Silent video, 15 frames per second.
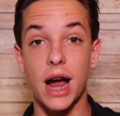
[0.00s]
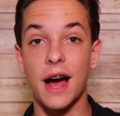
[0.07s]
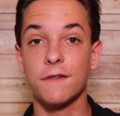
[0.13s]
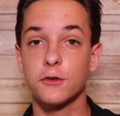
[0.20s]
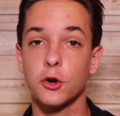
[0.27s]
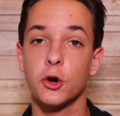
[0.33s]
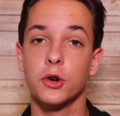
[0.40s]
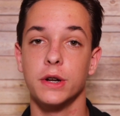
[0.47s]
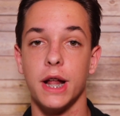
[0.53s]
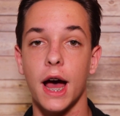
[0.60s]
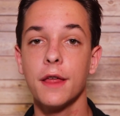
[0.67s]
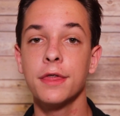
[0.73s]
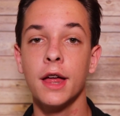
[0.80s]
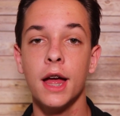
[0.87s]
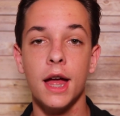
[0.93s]
after her
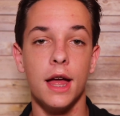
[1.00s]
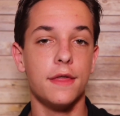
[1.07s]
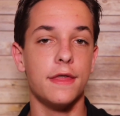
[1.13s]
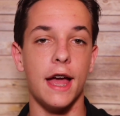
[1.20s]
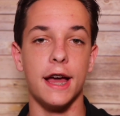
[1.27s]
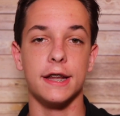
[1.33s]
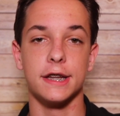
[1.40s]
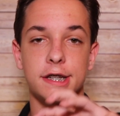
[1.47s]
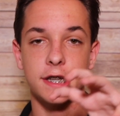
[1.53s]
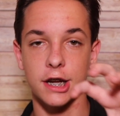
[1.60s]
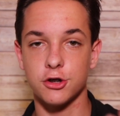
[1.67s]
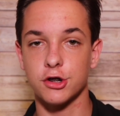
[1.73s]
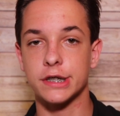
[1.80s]
death than St.